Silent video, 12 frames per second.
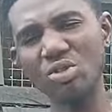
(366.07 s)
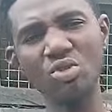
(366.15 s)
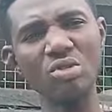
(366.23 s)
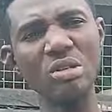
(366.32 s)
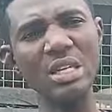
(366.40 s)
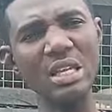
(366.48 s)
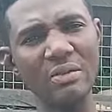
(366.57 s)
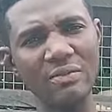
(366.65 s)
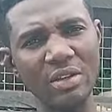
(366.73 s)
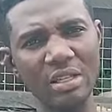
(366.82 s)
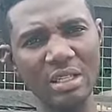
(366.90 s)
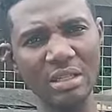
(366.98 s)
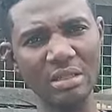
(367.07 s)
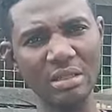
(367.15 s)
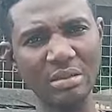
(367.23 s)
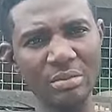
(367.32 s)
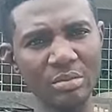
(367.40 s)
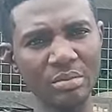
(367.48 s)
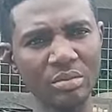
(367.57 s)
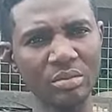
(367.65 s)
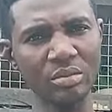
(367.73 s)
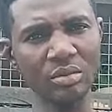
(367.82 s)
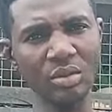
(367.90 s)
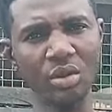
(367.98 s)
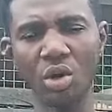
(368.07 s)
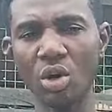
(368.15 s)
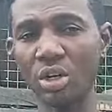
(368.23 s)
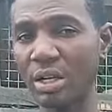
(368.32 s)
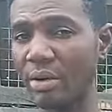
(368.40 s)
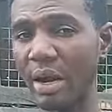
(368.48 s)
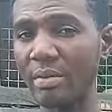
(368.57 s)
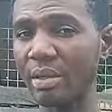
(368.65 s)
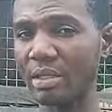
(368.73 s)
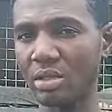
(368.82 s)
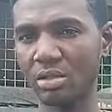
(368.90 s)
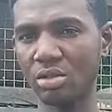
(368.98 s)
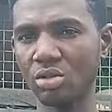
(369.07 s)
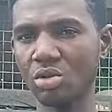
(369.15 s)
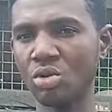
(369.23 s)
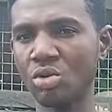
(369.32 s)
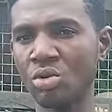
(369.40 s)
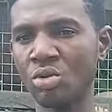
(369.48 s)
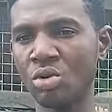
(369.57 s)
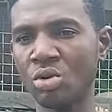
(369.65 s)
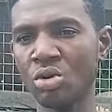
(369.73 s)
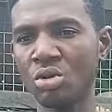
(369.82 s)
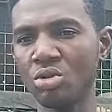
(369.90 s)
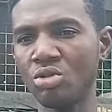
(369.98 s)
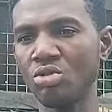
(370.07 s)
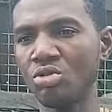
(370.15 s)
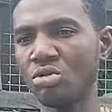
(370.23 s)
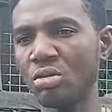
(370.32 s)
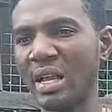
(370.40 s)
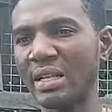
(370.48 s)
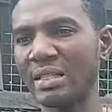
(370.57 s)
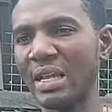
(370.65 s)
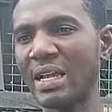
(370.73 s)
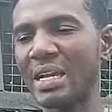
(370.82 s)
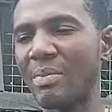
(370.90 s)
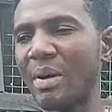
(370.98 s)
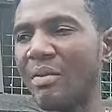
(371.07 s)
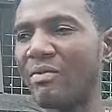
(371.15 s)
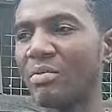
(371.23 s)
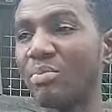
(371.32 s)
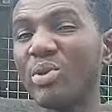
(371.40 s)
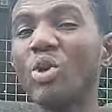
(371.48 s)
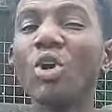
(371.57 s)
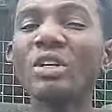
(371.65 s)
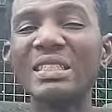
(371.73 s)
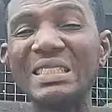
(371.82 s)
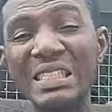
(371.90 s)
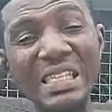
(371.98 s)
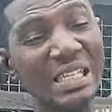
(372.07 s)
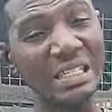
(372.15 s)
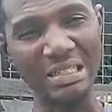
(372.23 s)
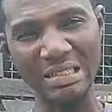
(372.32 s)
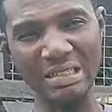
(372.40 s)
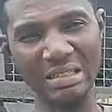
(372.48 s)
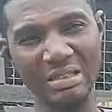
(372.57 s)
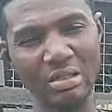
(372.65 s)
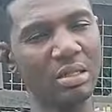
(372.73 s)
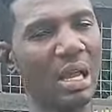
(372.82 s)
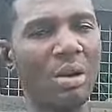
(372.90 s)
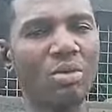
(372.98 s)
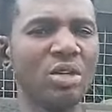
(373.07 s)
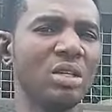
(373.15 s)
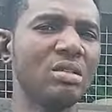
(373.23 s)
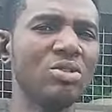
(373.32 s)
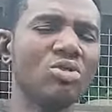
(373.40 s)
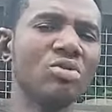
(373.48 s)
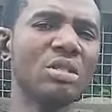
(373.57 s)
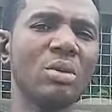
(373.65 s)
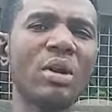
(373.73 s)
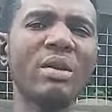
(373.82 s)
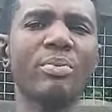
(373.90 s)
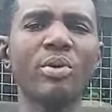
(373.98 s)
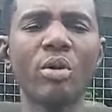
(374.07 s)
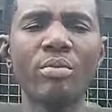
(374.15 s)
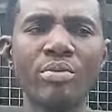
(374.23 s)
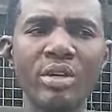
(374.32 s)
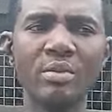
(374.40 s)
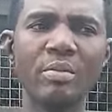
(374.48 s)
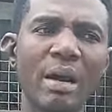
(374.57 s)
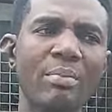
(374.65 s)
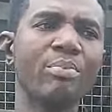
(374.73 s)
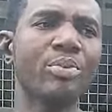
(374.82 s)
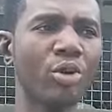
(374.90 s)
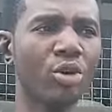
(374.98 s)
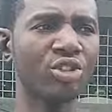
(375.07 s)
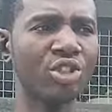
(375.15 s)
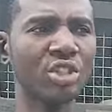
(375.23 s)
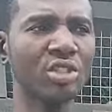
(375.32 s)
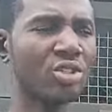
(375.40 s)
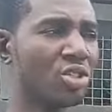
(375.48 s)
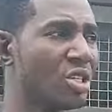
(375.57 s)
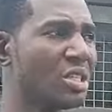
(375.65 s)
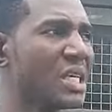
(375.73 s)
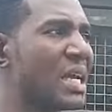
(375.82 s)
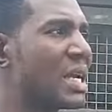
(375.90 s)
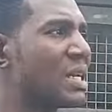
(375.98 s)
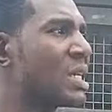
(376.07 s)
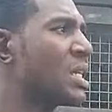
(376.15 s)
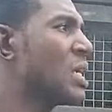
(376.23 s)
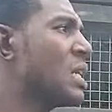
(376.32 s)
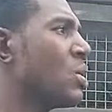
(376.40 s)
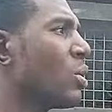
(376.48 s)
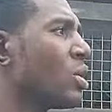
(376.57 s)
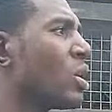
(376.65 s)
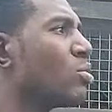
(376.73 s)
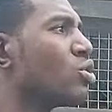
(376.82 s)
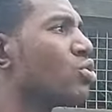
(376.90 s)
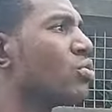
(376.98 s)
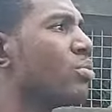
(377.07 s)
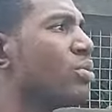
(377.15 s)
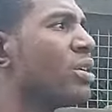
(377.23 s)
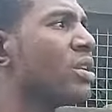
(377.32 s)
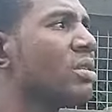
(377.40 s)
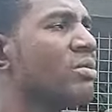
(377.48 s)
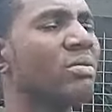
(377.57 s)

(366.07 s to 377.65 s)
unique features on the rabbits. So you end up having pure genes. I wouldn't use the word pure breed, but pure genes. In the end, when you're able to breed